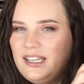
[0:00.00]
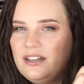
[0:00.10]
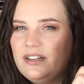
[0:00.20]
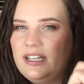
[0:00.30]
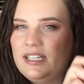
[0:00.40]

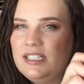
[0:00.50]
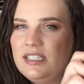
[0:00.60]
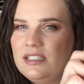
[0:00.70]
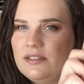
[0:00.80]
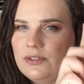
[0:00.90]
Here it
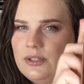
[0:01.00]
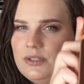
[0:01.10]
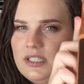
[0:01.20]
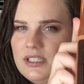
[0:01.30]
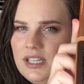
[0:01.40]
is for you
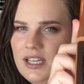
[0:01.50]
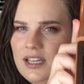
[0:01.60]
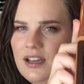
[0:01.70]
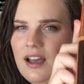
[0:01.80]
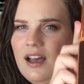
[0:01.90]
to see.